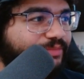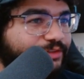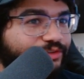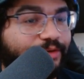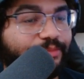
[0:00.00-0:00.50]

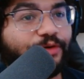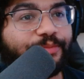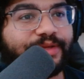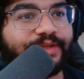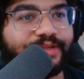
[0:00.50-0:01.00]
So I'm
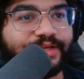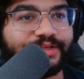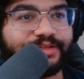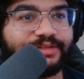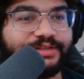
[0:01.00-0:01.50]
hoping
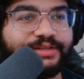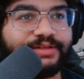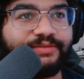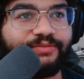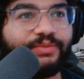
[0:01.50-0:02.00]
that
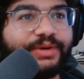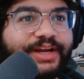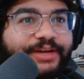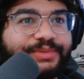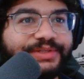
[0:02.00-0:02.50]
what
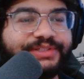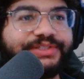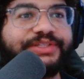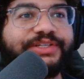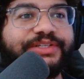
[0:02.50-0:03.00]

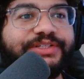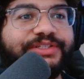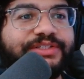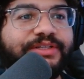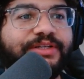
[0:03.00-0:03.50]
happens
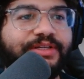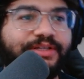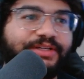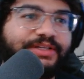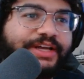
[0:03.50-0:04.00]
is
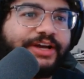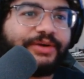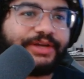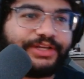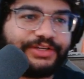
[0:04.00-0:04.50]
now
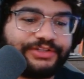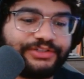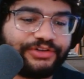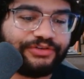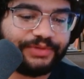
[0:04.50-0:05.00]
I can
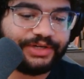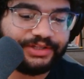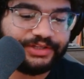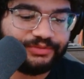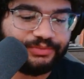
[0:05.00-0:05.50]
start
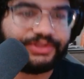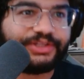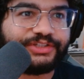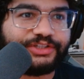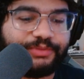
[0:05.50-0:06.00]
reading with
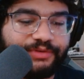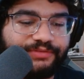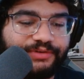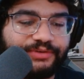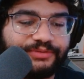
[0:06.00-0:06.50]
this on my
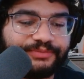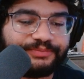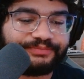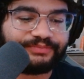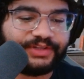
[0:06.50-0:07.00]
phone,
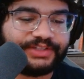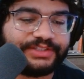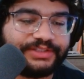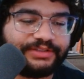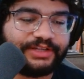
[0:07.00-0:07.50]

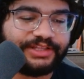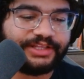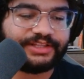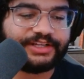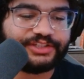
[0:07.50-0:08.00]
because I
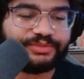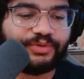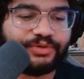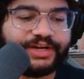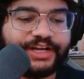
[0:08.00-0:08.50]
think that's a
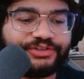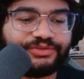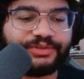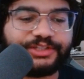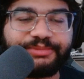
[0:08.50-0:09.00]
more
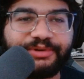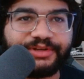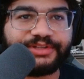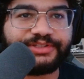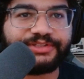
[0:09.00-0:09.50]
natural
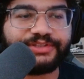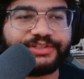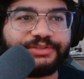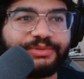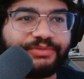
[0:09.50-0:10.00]
experience,
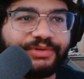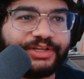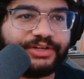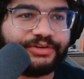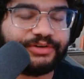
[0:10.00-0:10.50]
is to be
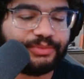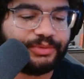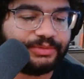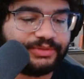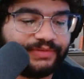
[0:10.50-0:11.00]
reading it on your
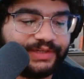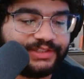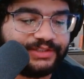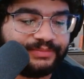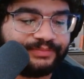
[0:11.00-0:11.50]
mobile
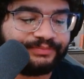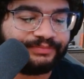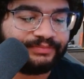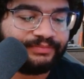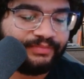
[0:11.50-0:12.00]
device,
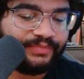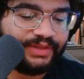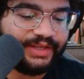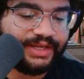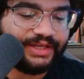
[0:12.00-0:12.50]

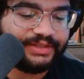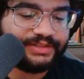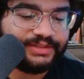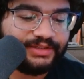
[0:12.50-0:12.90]
and